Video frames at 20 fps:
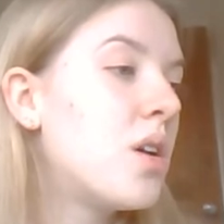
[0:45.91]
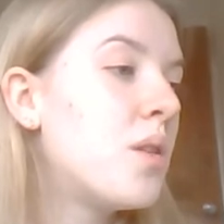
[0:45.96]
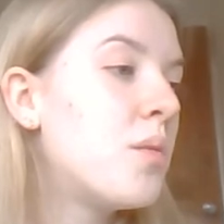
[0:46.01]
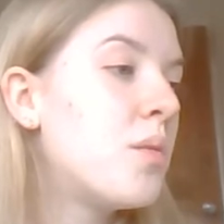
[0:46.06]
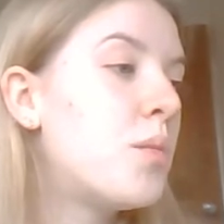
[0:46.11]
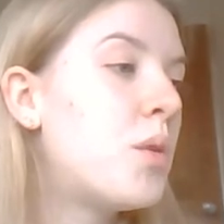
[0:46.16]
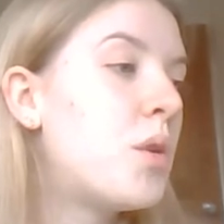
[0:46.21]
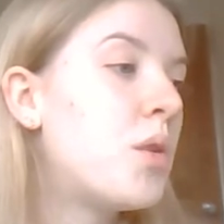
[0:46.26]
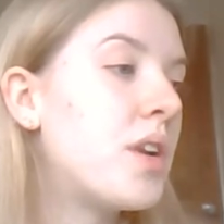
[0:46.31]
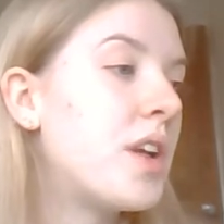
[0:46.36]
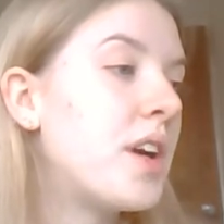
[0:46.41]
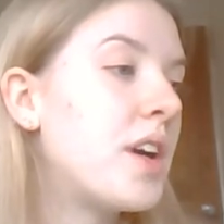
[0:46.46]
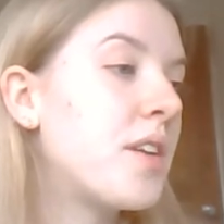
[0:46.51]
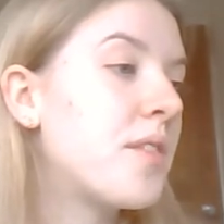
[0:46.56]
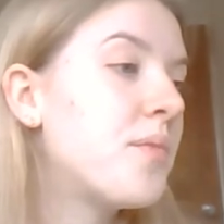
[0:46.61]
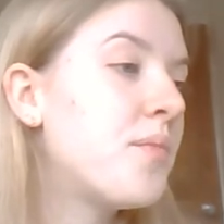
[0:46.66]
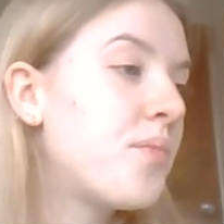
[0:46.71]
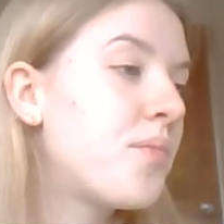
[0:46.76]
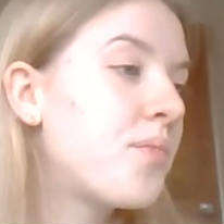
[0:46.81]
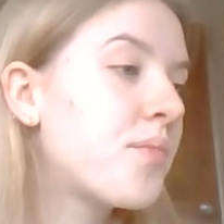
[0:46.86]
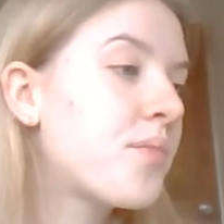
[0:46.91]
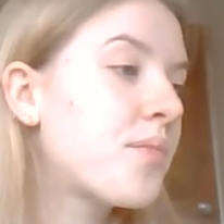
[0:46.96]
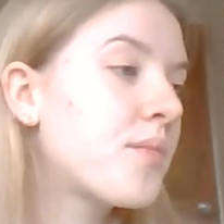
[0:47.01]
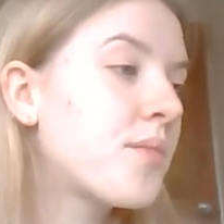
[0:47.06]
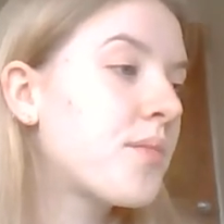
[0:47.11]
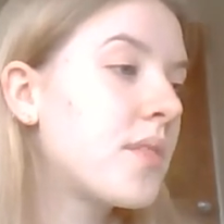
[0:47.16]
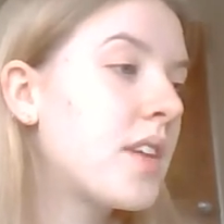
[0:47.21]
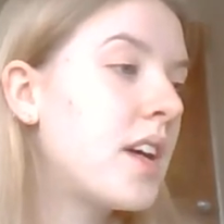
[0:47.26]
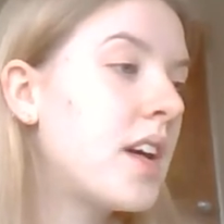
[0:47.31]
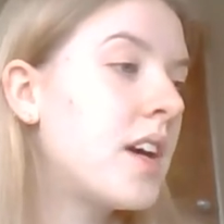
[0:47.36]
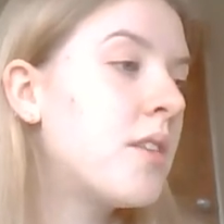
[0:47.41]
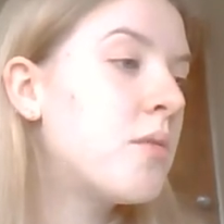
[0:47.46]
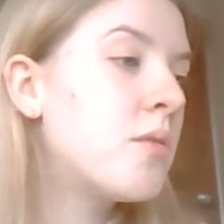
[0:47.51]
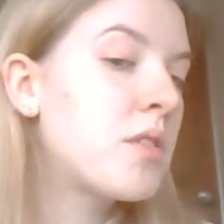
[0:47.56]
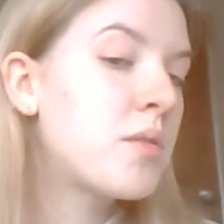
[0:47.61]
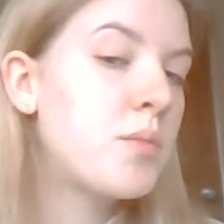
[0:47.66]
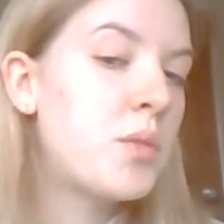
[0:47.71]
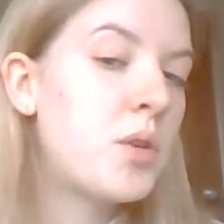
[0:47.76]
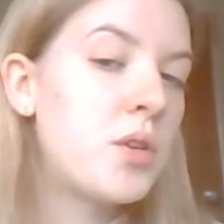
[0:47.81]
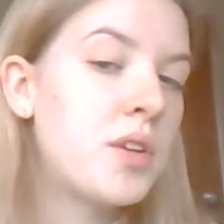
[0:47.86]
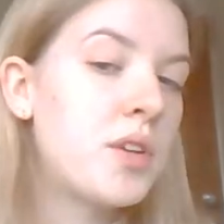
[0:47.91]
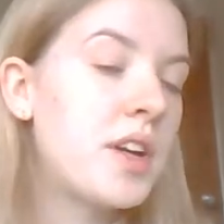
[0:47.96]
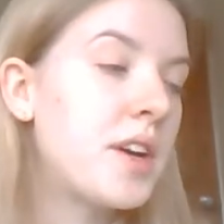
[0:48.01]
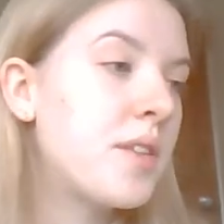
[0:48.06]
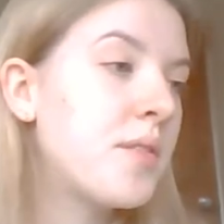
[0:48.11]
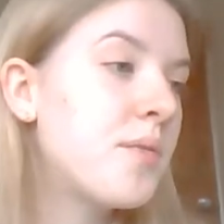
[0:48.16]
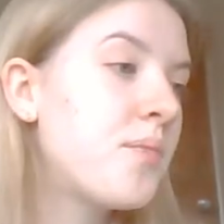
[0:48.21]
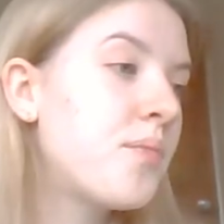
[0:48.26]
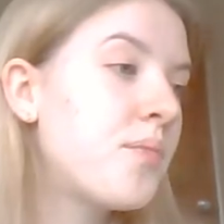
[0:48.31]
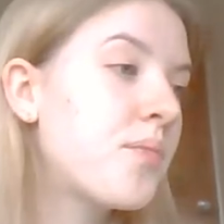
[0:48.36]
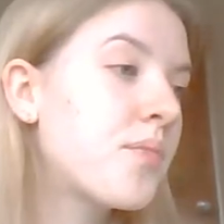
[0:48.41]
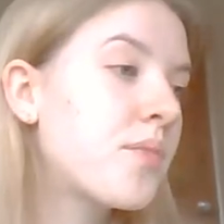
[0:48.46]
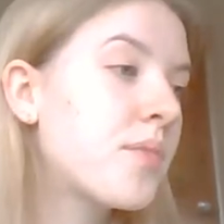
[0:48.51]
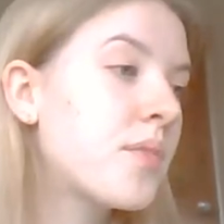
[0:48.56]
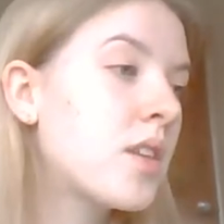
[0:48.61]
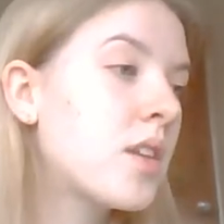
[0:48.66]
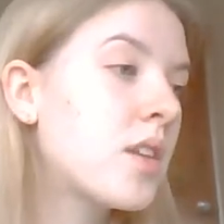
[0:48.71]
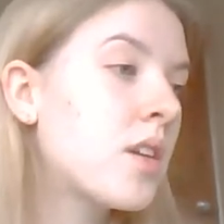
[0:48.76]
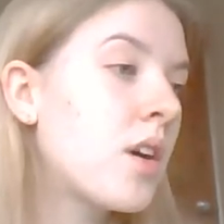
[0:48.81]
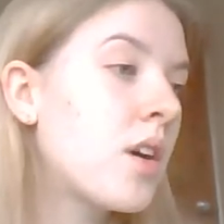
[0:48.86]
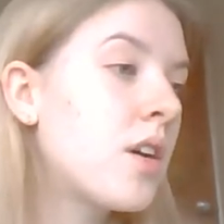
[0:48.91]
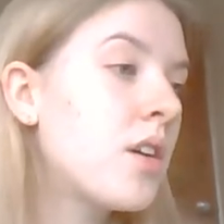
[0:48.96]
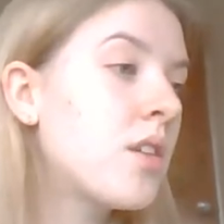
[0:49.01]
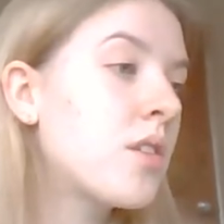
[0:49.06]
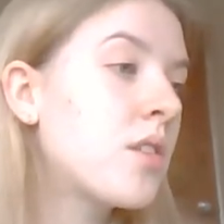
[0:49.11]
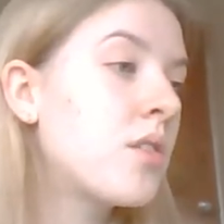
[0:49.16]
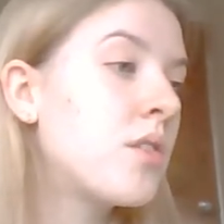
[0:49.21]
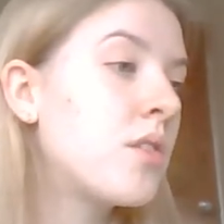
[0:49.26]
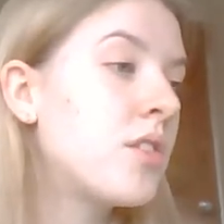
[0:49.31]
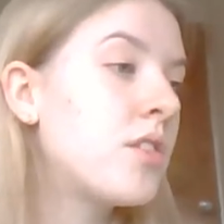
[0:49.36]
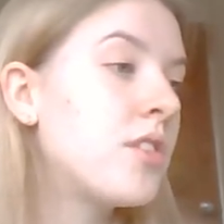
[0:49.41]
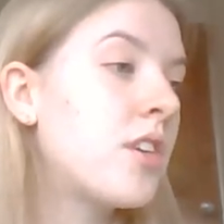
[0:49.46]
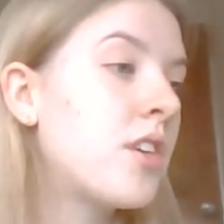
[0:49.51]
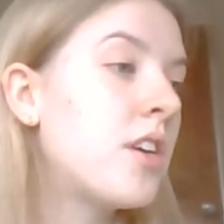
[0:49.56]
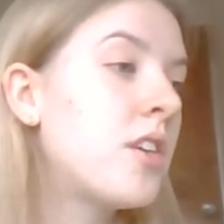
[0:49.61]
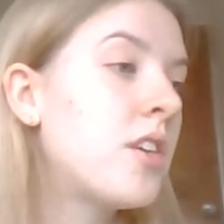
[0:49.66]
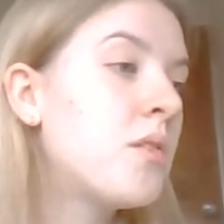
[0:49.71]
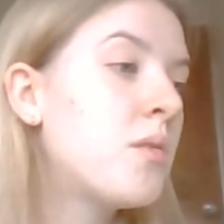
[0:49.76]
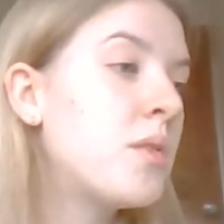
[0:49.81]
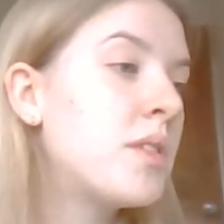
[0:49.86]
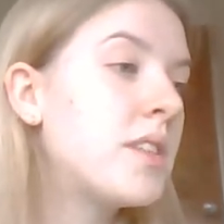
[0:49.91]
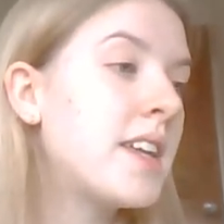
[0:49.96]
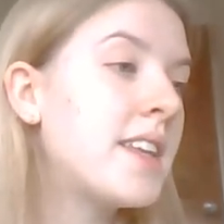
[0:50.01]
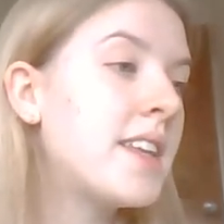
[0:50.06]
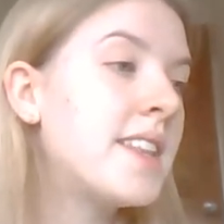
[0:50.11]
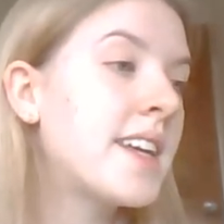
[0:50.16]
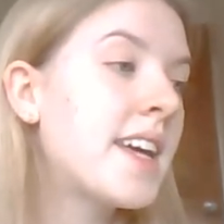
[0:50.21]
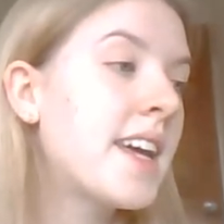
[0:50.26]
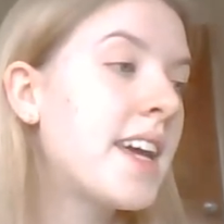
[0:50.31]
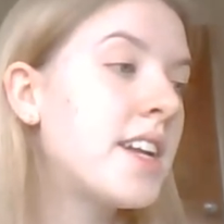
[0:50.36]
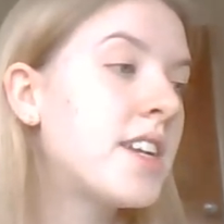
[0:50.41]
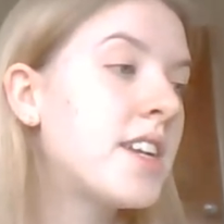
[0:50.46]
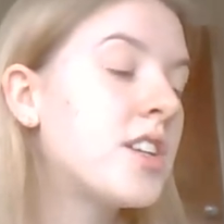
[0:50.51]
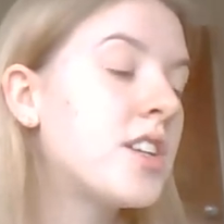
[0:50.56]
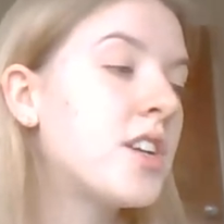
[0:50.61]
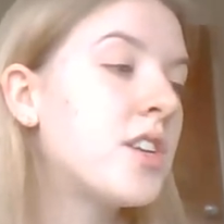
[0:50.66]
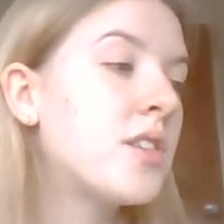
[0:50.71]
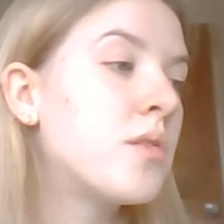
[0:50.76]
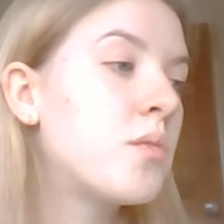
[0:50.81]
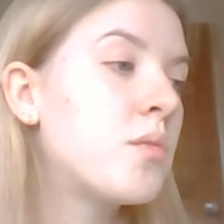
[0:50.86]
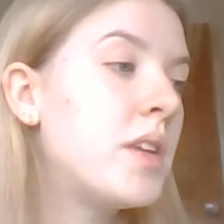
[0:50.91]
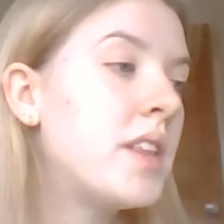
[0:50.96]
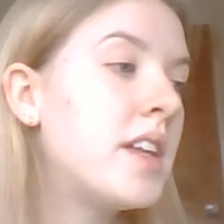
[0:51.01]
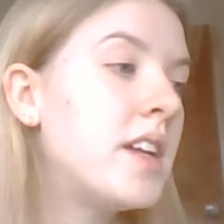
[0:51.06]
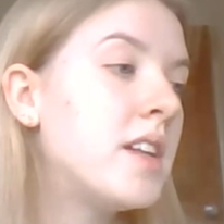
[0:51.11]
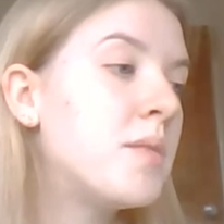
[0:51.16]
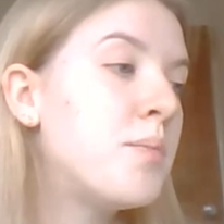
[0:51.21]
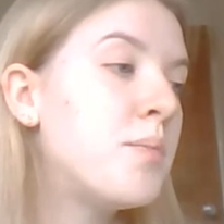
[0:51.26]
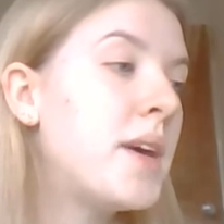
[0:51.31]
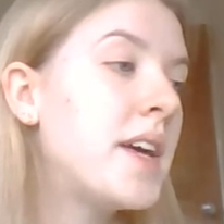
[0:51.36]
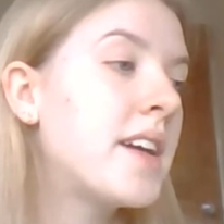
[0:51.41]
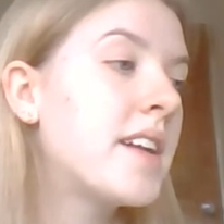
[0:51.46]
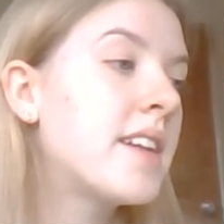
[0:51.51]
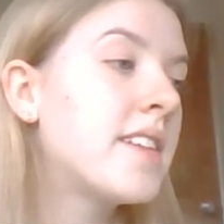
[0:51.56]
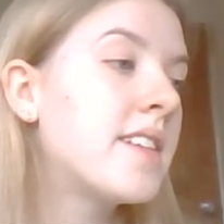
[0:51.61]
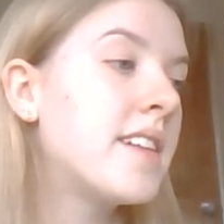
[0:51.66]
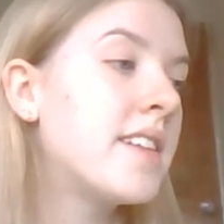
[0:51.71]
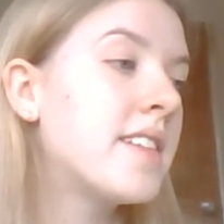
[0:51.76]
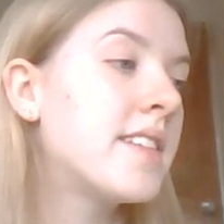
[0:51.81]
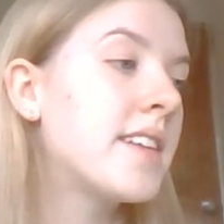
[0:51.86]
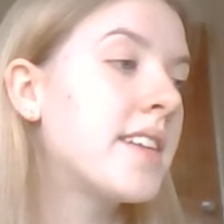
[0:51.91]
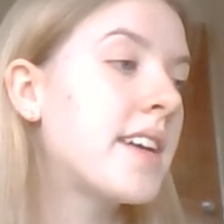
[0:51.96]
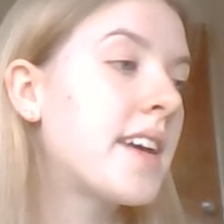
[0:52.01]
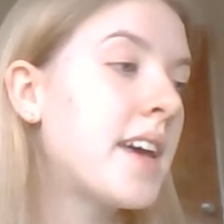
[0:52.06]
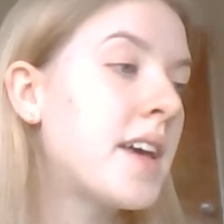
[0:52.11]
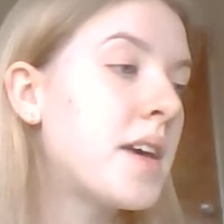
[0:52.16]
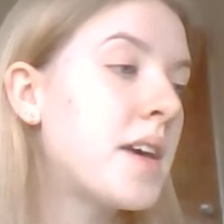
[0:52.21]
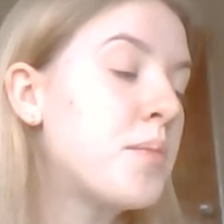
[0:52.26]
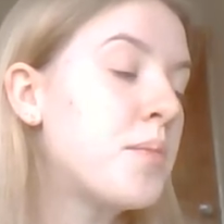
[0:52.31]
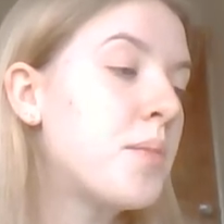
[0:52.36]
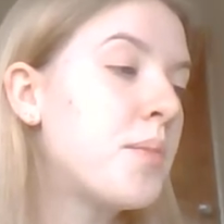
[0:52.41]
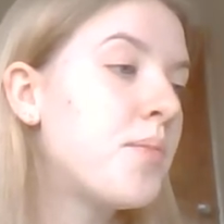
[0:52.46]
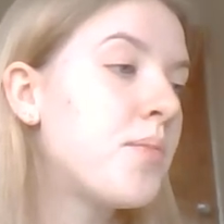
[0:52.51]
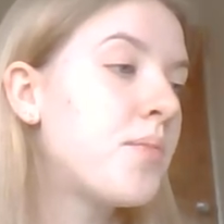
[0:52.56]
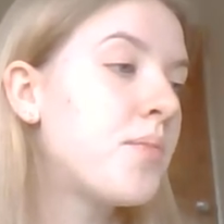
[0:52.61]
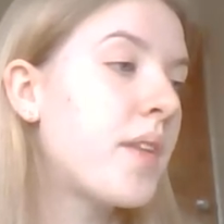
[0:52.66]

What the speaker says: Morning. It was morning. Kurt Gunter was in the kitchen with his big sister Kim.